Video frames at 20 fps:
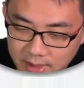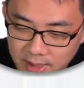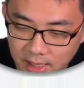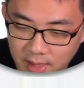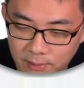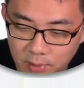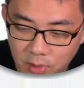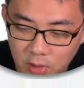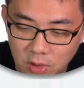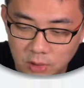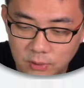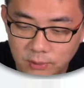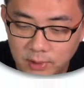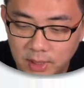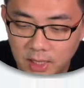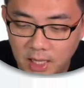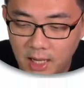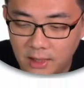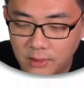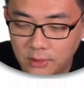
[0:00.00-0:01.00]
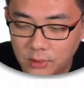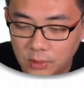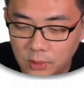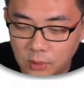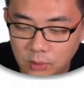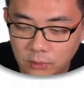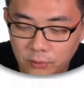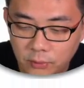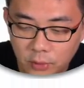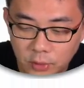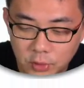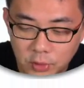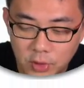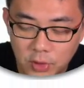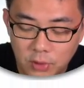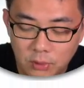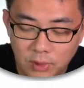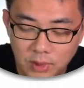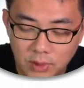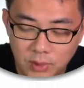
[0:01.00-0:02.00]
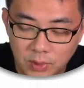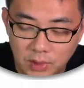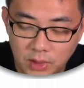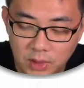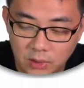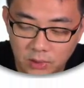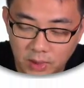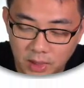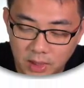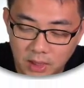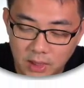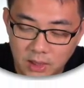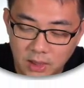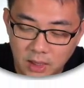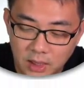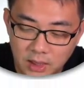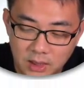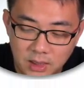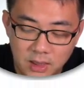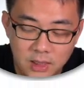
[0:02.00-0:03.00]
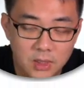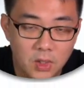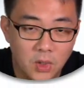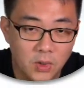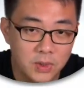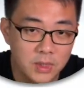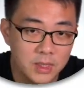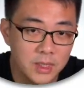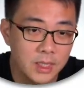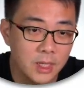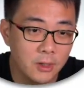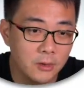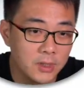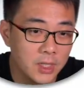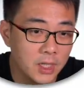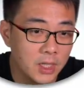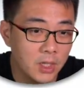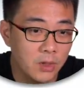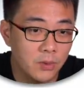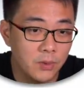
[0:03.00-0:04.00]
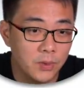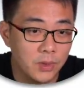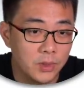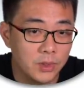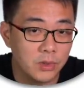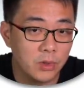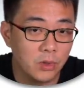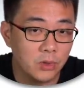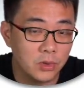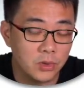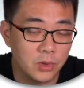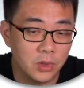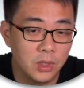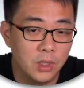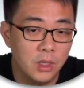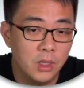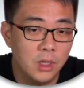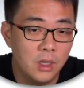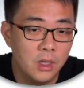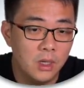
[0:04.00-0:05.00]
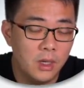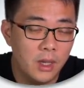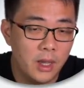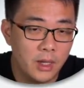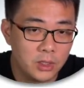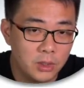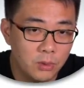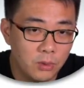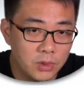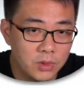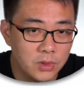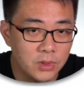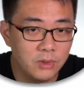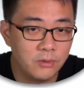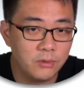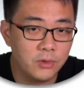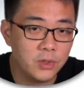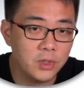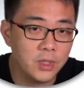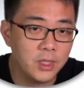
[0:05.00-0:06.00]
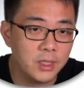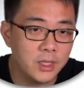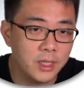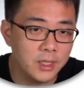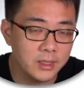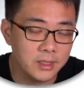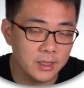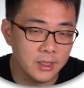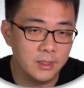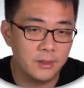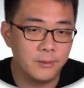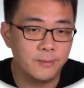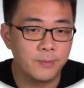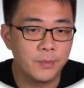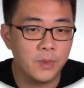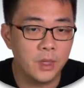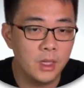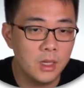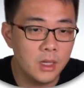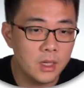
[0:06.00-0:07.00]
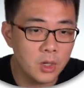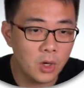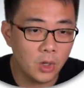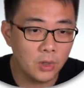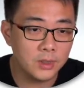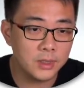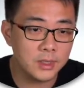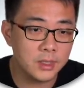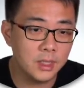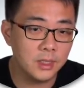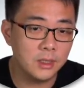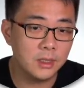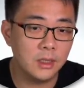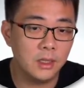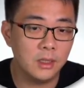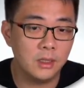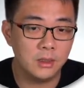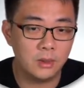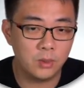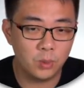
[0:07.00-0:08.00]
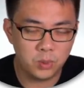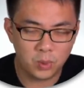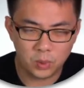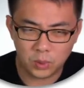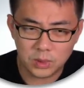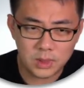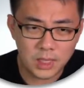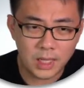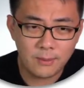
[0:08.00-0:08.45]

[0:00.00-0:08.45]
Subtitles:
there? Because we can't know for sure once you integrate this. There's this constant outside here which is not sure. Actually, once you differentiate, there's a constant, there's